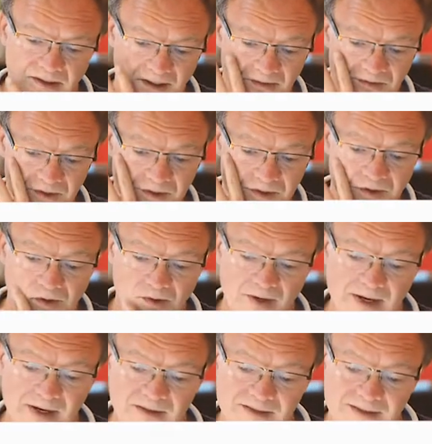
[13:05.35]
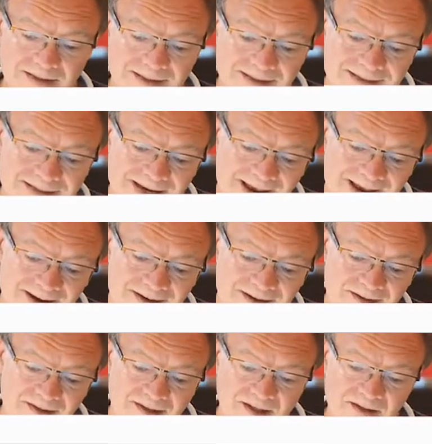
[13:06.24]
I've just created a
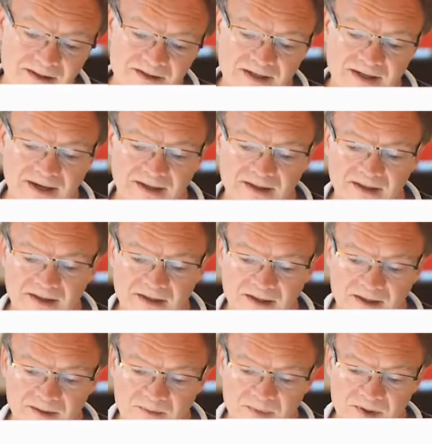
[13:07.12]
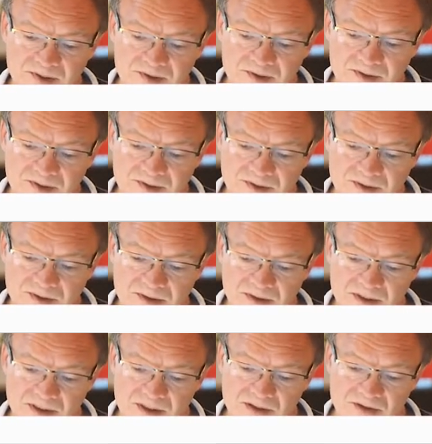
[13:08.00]
tag, and that tag there, that means this.
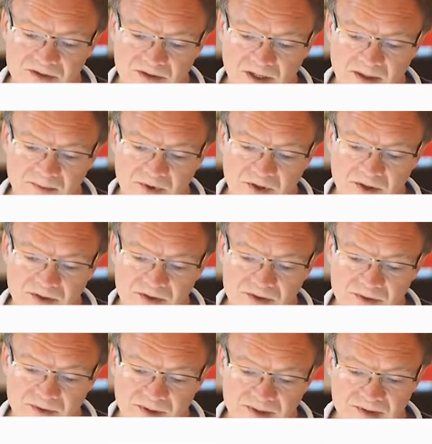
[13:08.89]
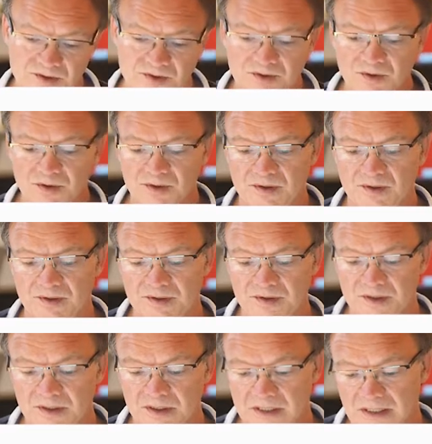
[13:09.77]
So I'm going to insert
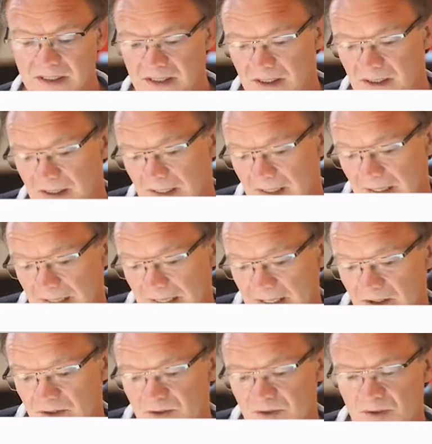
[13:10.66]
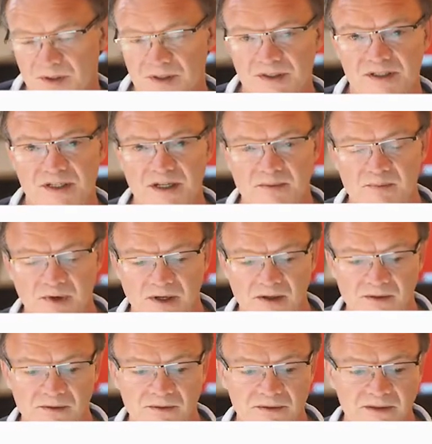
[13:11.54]
this into this
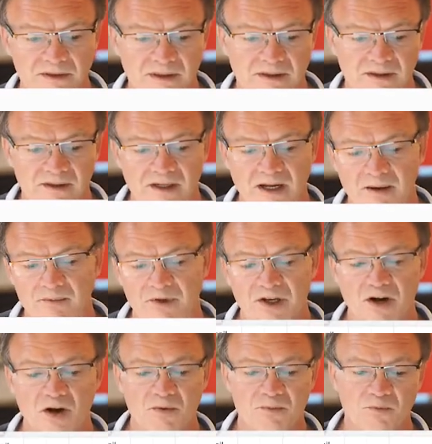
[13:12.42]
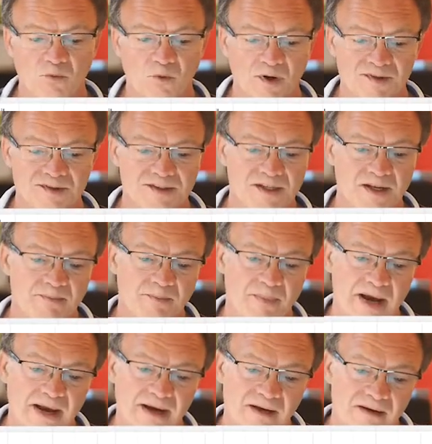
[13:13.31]
email. Now I'm going to go one
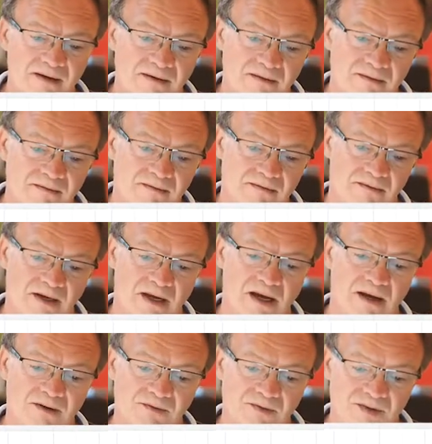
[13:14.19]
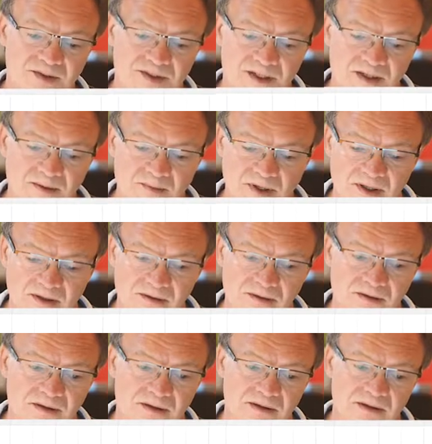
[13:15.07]
step back out of this
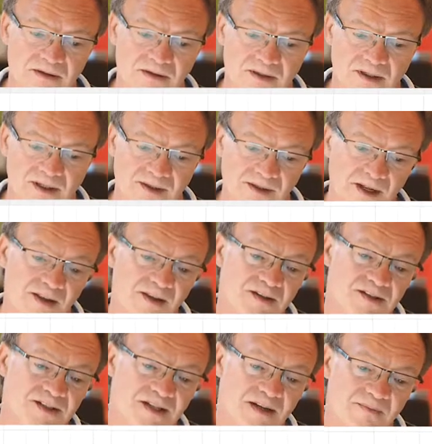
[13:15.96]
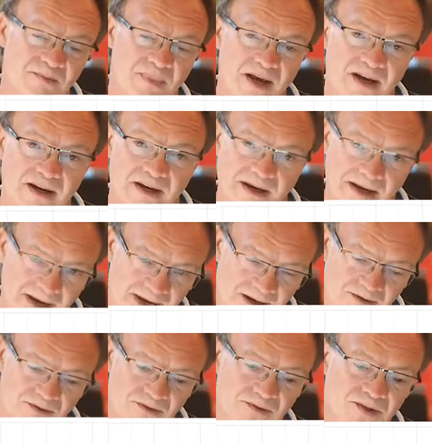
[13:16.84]
email, another step back
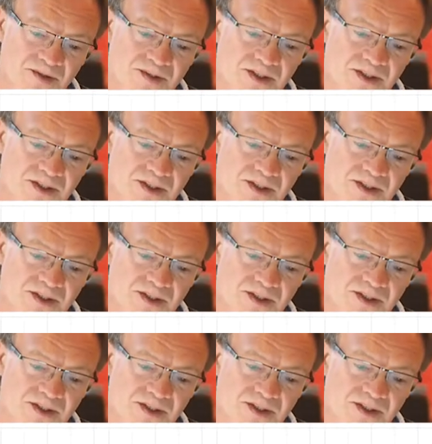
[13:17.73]
out of the